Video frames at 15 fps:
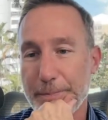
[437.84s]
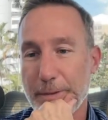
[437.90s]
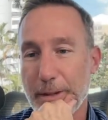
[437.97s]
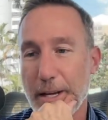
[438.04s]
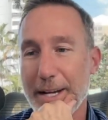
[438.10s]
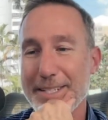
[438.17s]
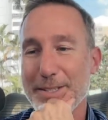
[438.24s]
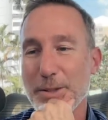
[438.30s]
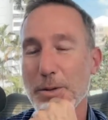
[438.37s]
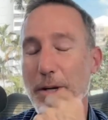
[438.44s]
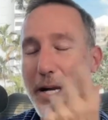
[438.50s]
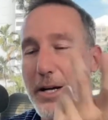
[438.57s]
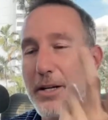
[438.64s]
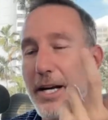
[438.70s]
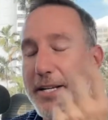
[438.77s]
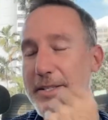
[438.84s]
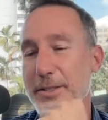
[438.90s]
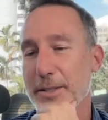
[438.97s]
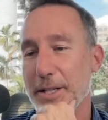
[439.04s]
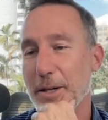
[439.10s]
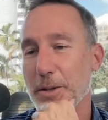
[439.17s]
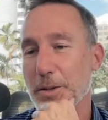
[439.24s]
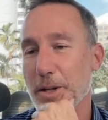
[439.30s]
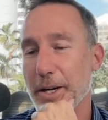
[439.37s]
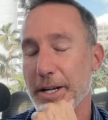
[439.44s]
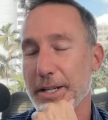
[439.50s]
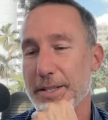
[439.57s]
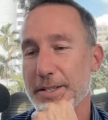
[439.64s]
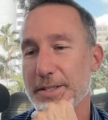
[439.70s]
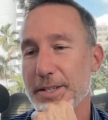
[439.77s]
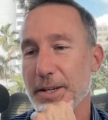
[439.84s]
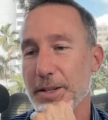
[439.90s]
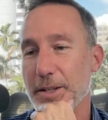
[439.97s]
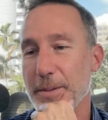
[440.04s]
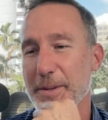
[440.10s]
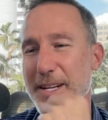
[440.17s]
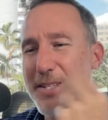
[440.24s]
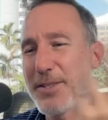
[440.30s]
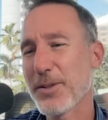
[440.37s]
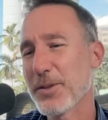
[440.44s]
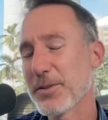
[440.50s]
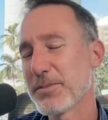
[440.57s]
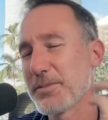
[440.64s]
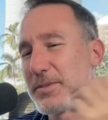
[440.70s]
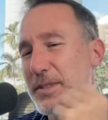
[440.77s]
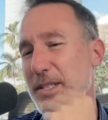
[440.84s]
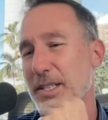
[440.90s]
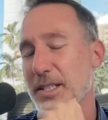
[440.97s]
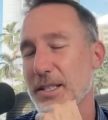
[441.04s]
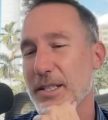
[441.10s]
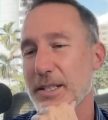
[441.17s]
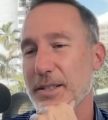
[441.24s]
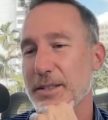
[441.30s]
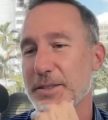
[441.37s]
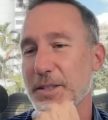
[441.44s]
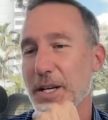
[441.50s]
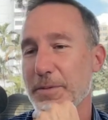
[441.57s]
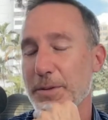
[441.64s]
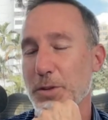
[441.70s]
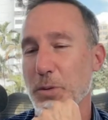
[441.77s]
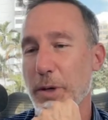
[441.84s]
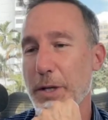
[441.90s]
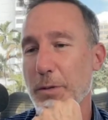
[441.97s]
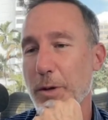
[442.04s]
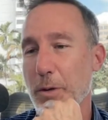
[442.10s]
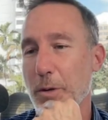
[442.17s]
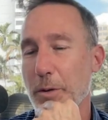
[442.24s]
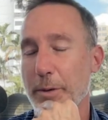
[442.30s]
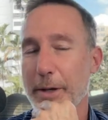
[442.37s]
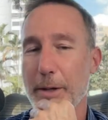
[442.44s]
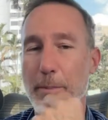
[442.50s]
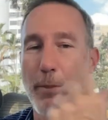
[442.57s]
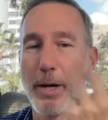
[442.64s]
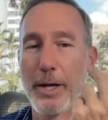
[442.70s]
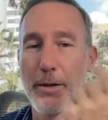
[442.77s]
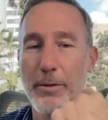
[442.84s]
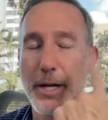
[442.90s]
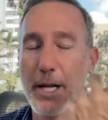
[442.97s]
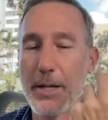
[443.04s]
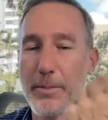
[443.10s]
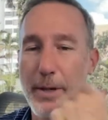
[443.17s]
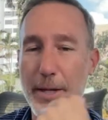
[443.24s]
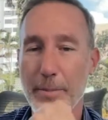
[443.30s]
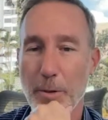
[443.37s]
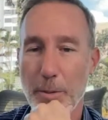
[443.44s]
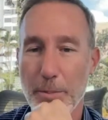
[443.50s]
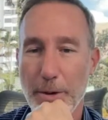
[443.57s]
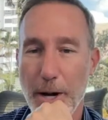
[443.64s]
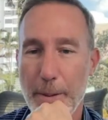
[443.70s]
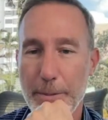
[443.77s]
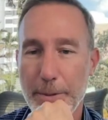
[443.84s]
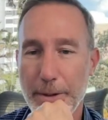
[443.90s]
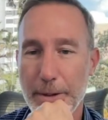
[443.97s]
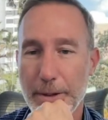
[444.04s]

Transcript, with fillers: I still held, I still held on it and sell. I mean, I sold stuff in twenty twenty-one when I had to buy, when I had to buy more property.